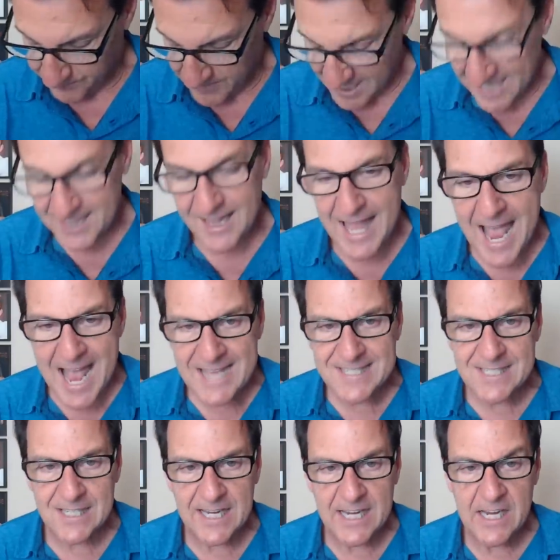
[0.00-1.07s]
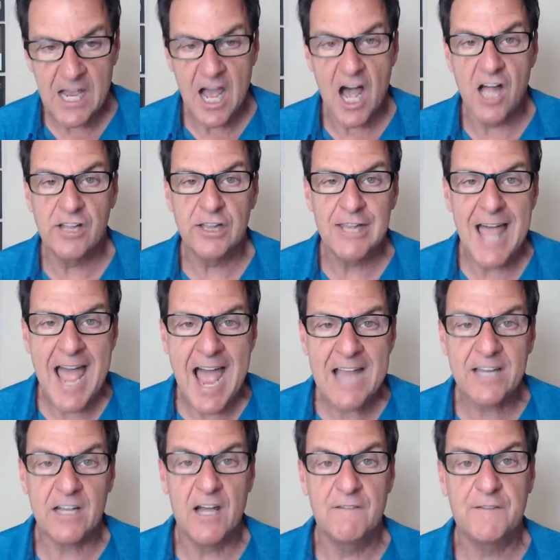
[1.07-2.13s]
And lastly, a
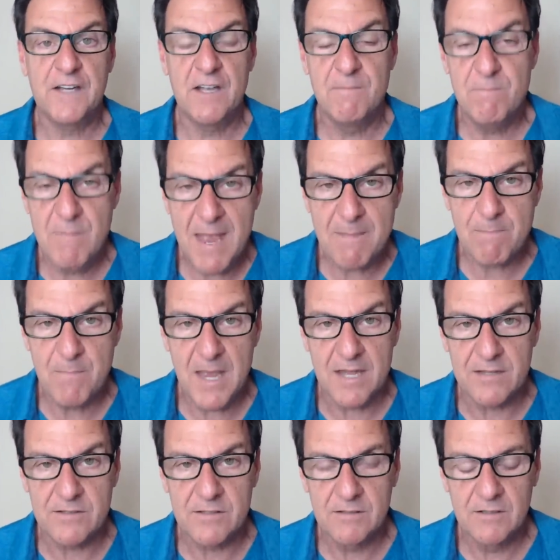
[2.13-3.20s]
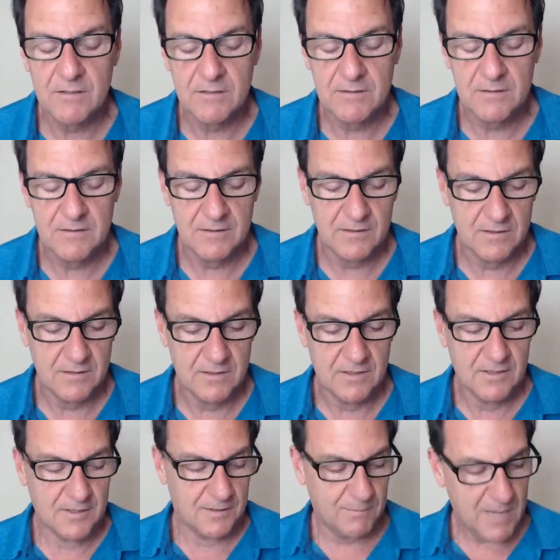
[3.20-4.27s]
lack of commitment.
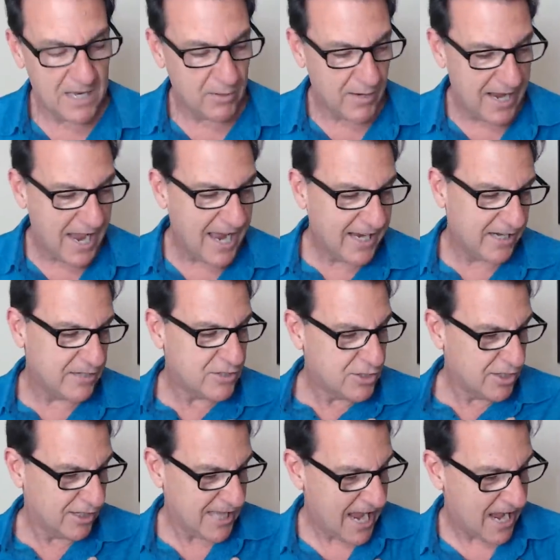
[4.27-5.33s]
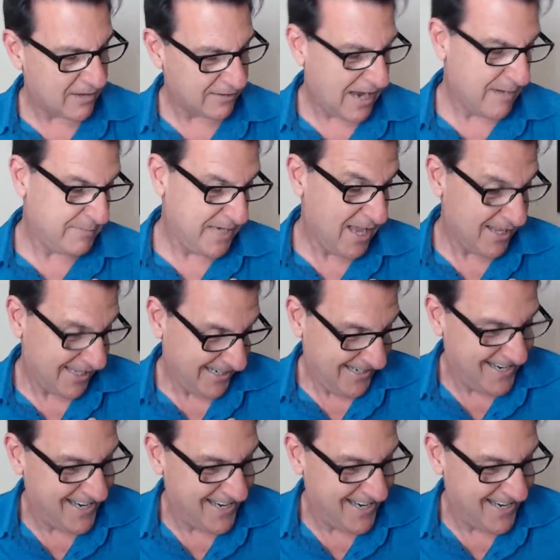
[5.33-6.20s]
By the way, I got to chill out. I'm yelling.